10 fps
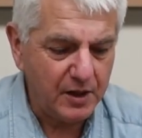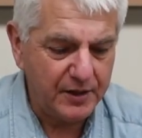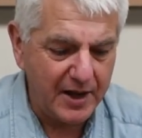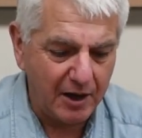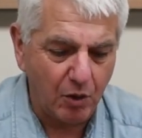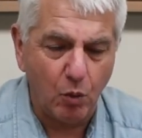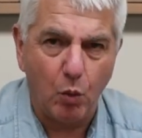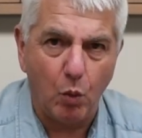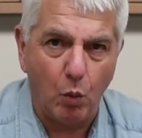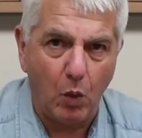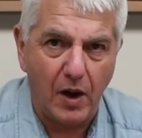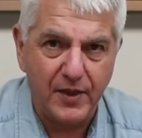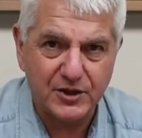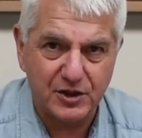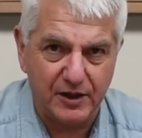Now, and
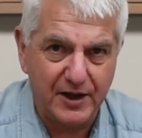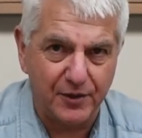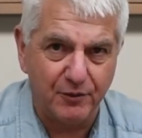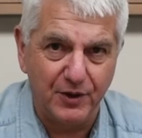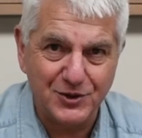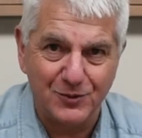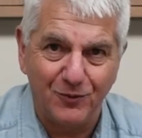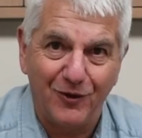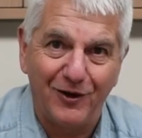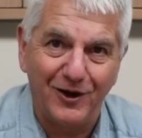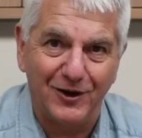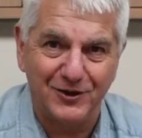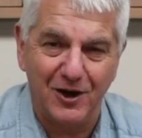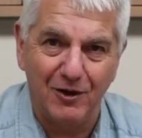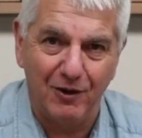that's another reason why I
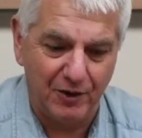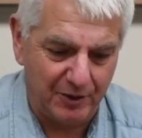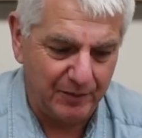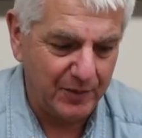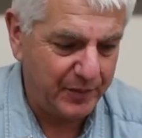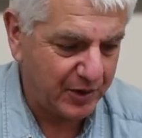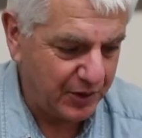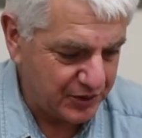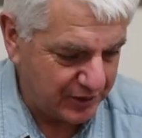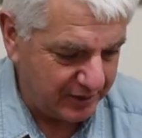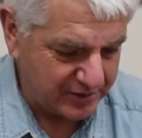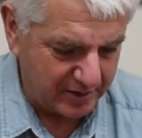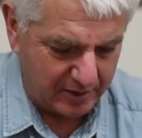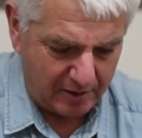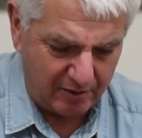don't like them, because there's
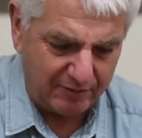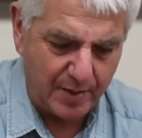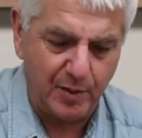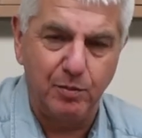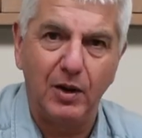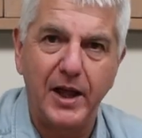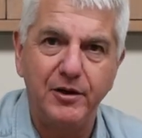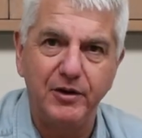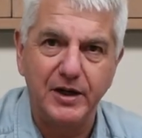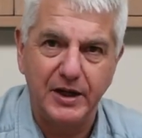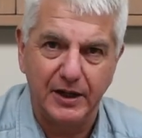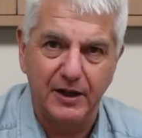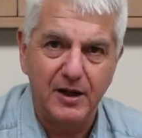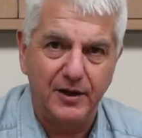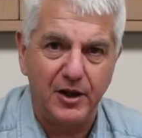a rubber bladder in here.
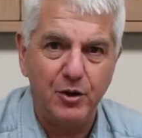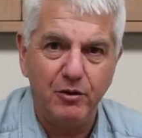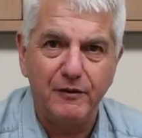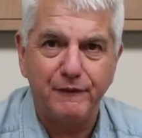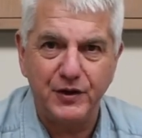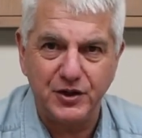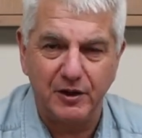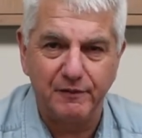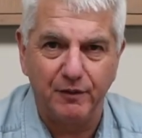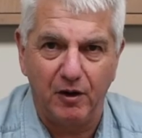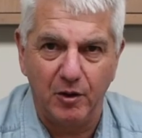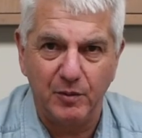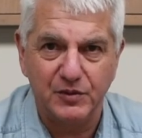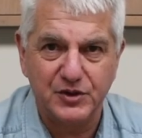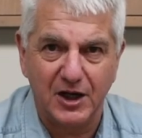Now you're in a fishing environment
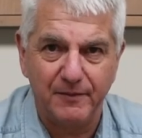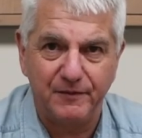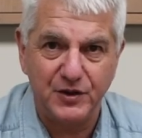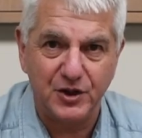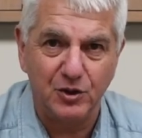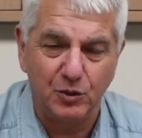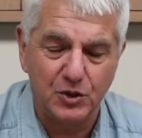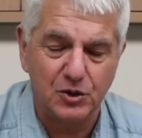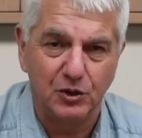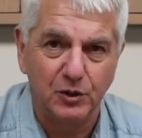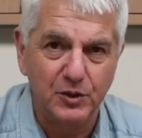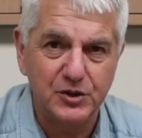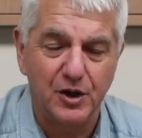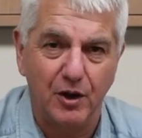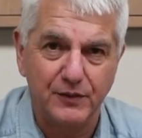with sharp fishing hooks,
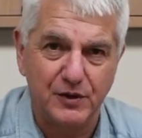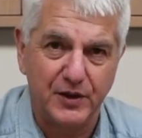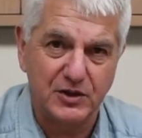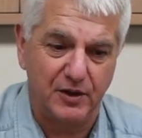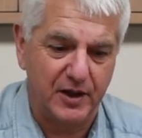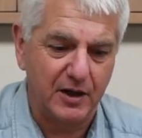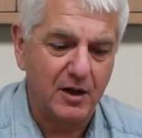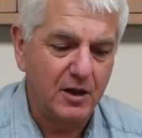lures, knives and things like that.